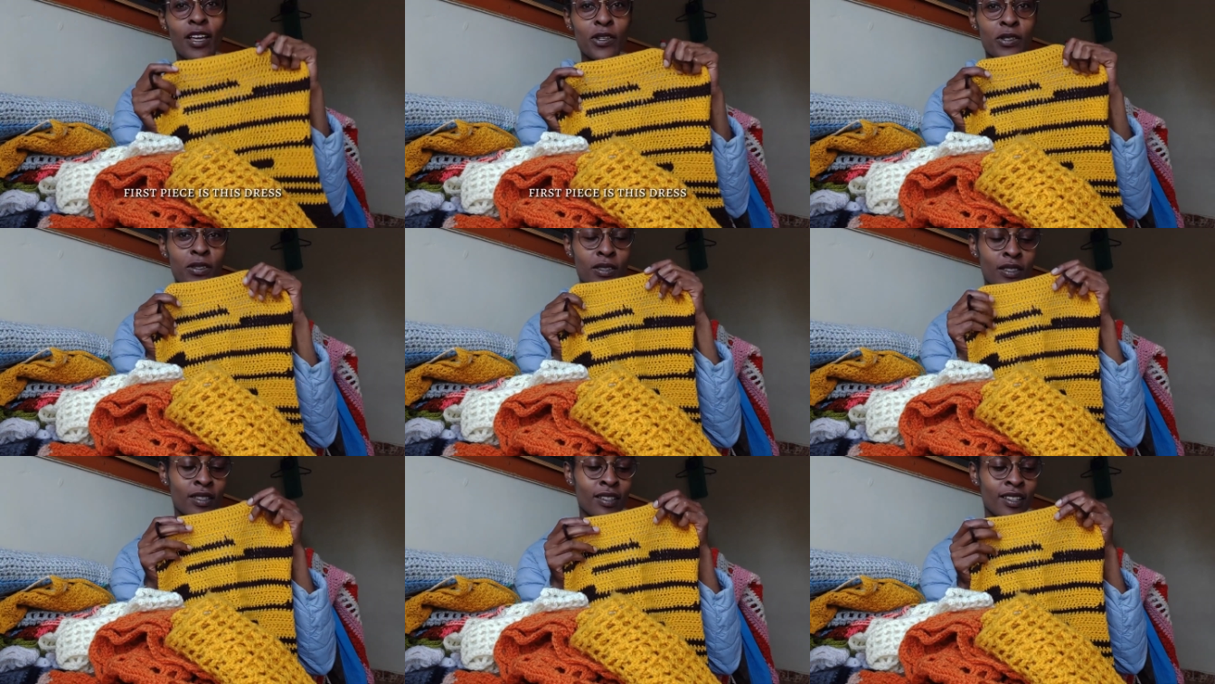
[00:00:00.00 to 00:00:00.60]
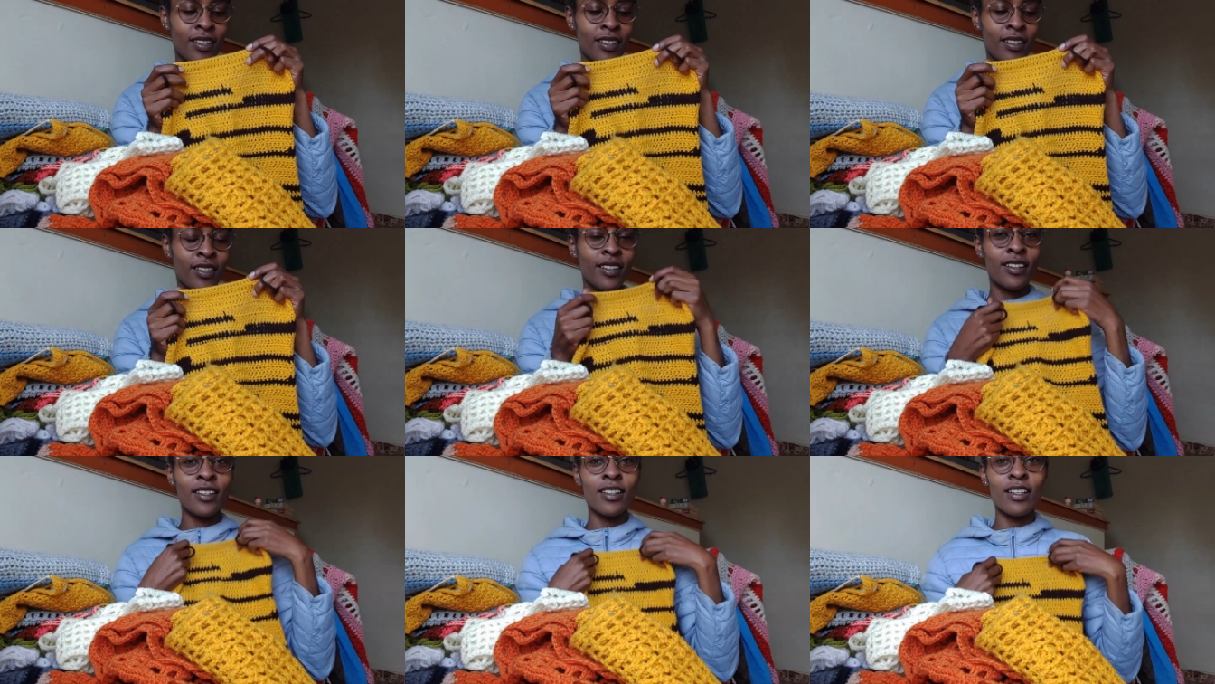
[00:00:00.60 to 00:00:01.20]
has
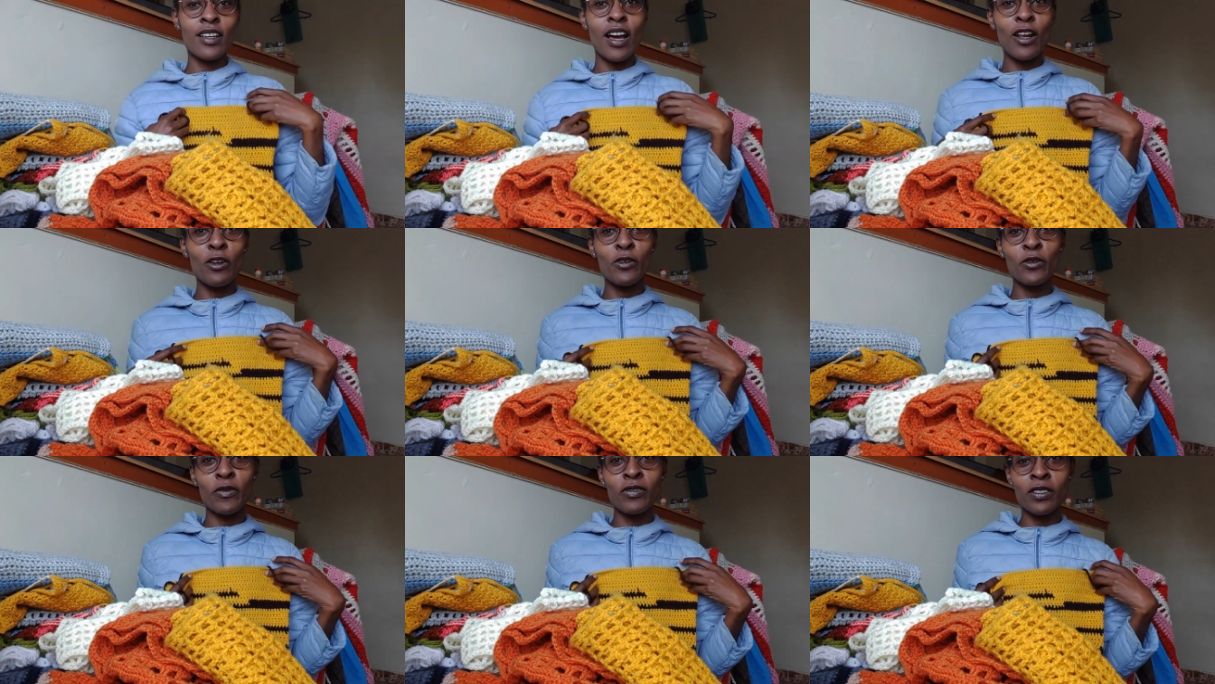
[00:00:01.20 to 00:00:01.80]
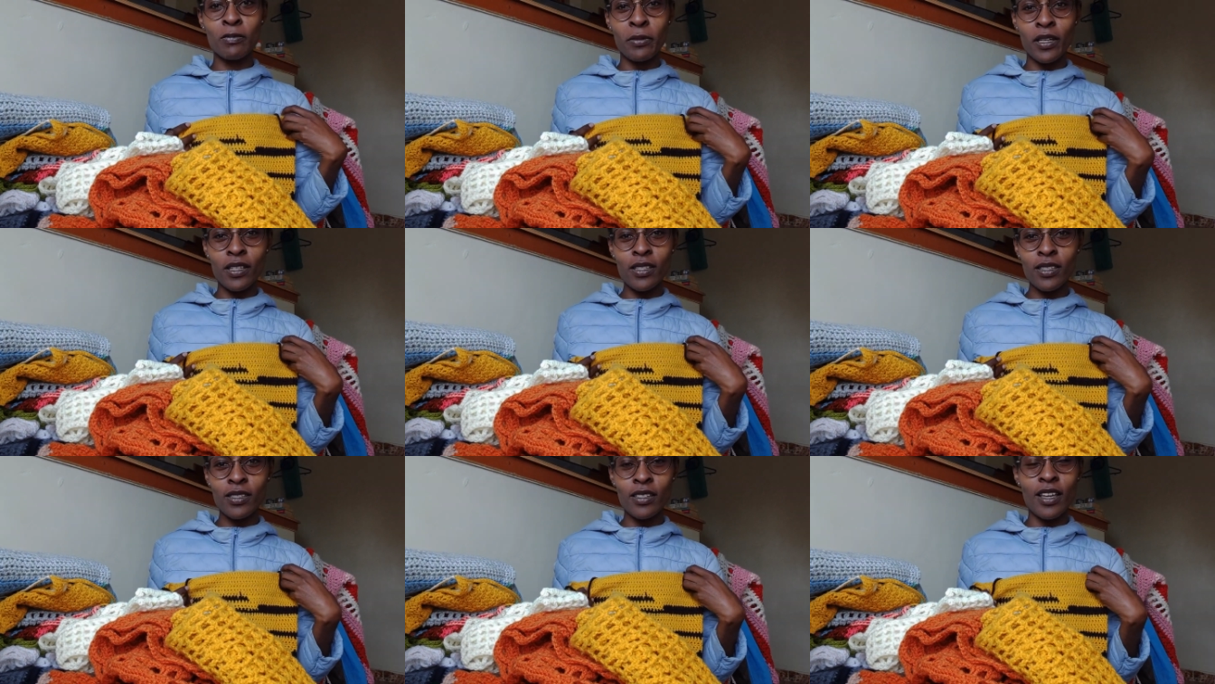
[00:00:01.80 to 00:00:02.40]
a lot of
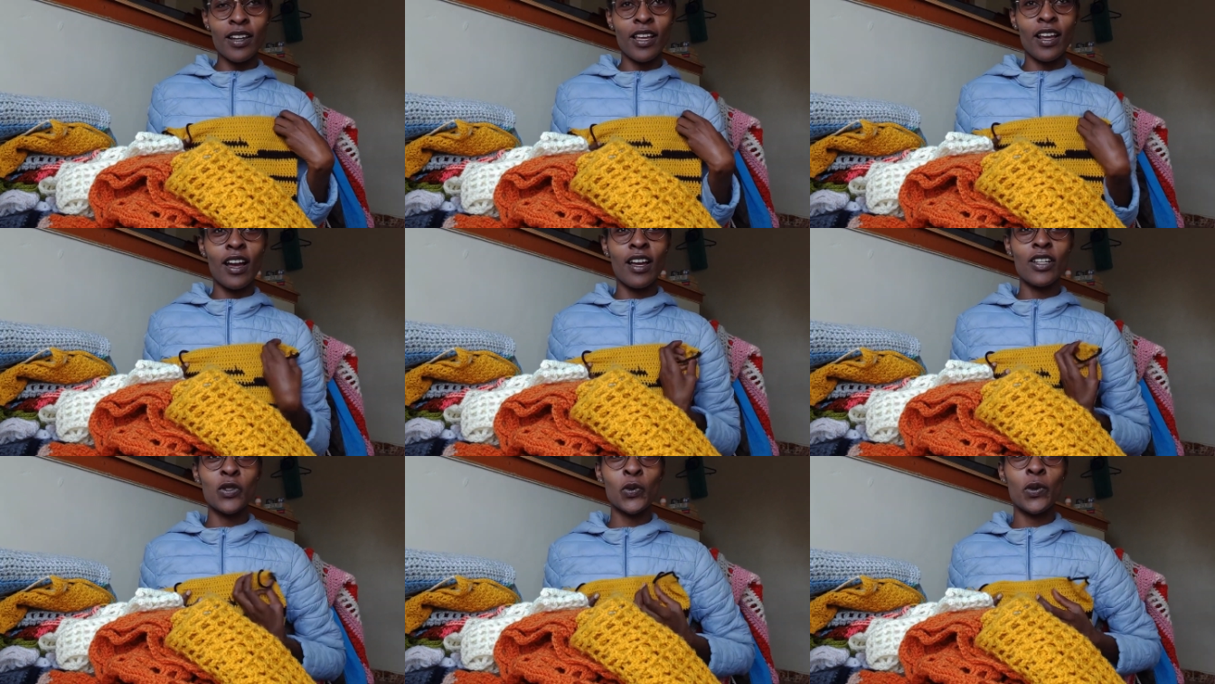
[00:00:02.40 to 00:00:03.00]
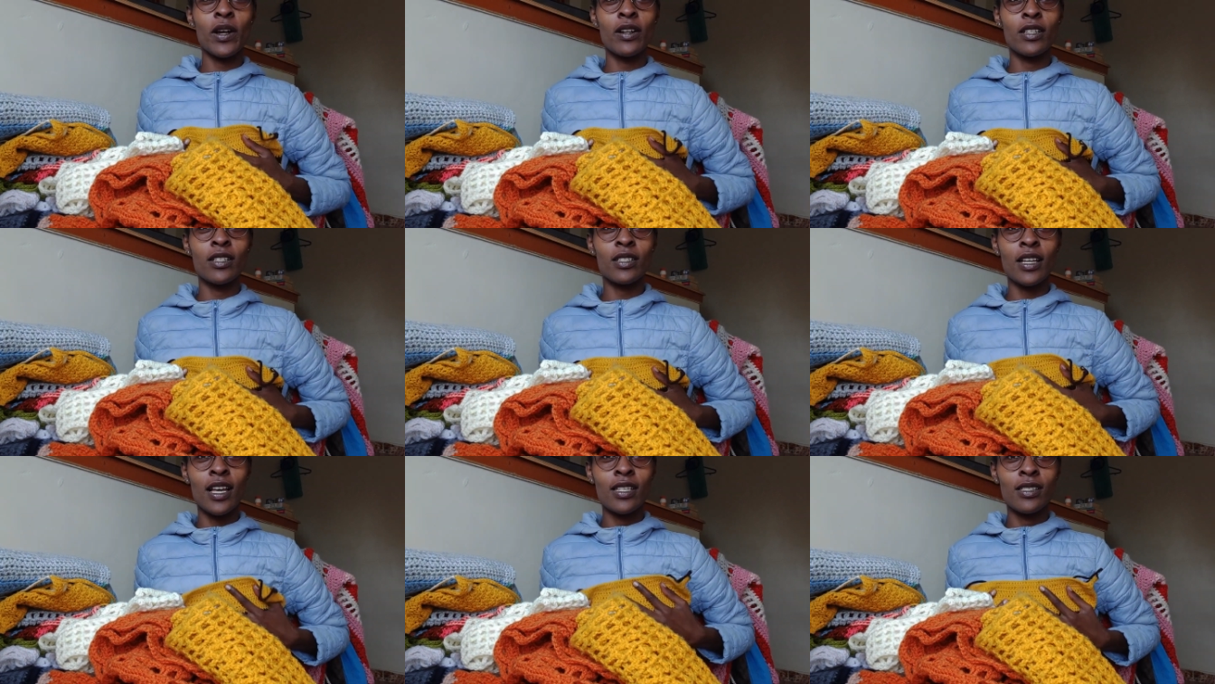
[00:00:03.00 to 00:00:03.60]
space and I can't wear
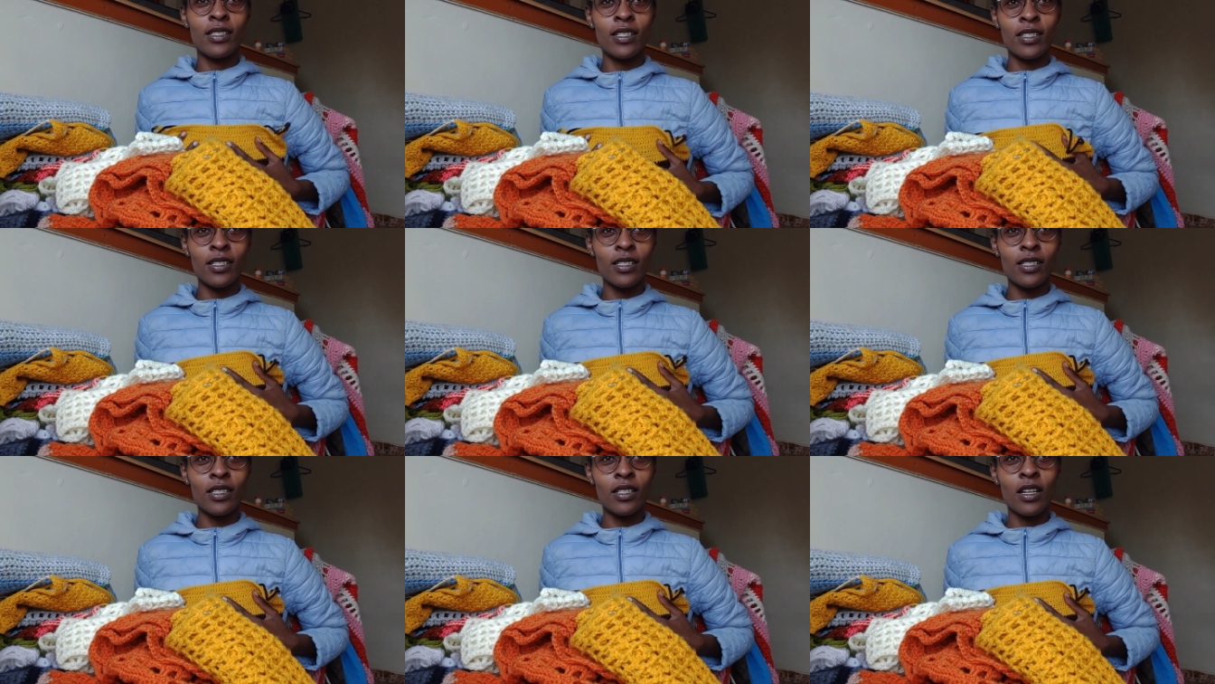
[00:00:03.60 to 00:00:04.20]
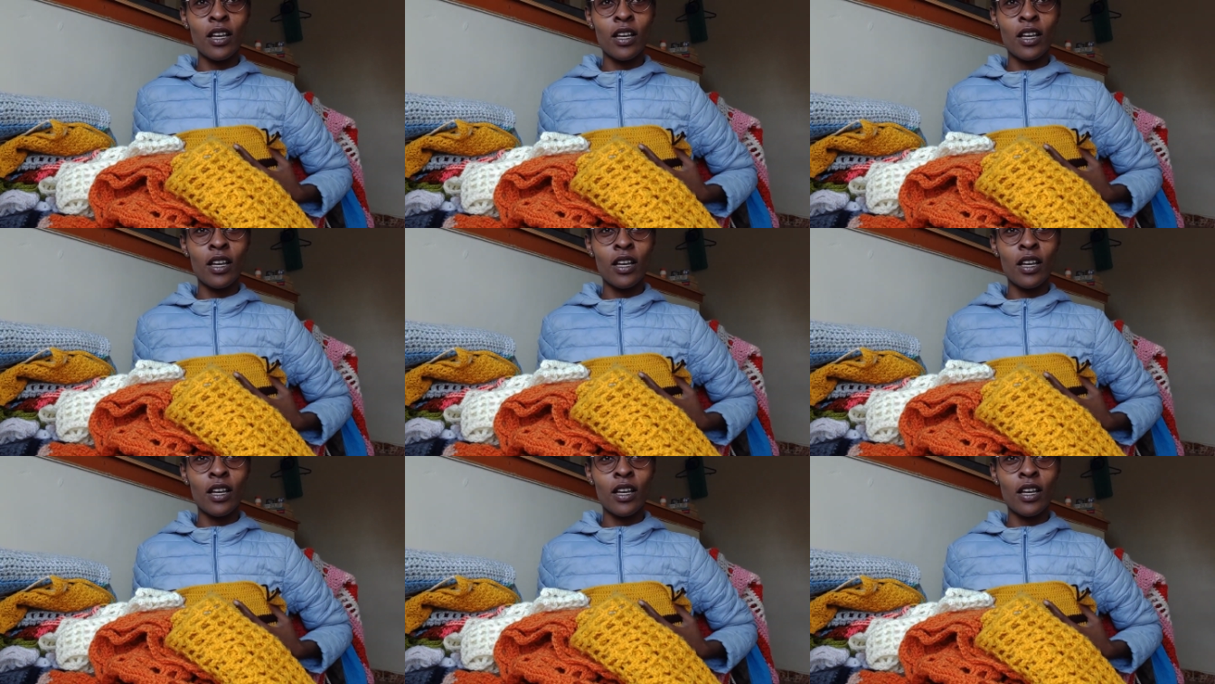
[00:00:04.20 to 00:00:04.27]
it as is,